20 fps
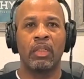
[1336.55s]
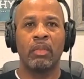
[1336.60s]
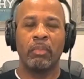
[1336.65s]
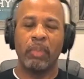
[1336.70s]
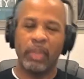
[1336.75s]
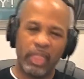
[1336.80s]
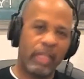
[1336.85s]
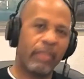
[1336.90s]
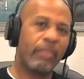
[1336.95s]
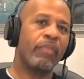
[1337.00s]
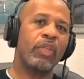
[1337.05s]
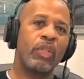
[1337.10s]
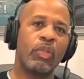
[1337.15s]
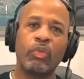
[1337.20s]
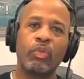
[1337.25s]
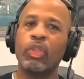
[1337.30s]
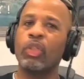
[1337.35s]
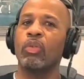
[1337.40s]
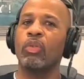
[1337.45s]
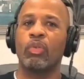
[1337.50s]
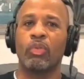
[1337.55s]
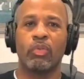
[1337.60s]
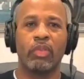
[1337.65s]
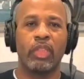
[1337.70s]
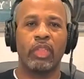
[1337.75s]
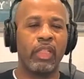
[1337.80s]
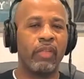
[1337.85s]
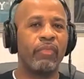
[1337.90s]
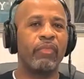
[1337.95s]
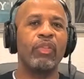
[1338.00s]
But if you
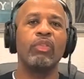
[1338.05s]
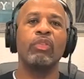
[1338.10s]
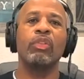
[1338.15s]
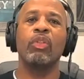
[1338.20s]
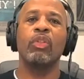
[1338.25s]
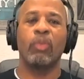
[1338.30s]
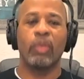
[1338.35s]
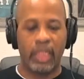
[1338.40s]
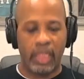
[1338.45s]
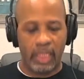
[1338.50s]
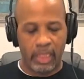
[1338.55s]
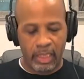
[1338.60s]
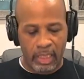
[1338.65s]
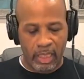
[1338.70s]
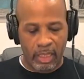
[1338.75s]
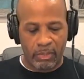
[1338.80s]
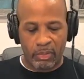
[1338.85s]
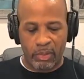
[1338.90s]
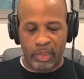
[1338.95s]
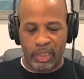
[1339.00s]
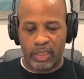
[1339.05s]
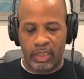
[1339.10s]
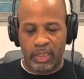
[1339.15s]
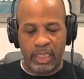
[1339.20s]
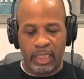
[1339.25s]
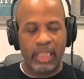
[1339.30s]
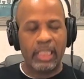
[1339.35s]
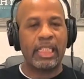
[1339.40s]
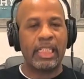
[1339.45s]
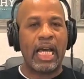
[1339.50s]
do end up
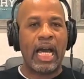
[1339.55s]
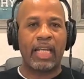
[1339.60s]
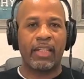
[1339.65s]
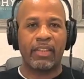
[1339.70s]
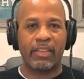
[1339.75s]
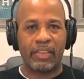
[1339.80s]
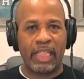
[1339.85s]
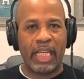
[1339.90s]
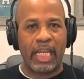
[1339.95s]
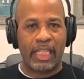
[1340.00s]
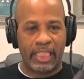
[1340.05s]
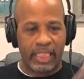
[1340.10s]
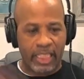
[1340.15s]
getting out of that,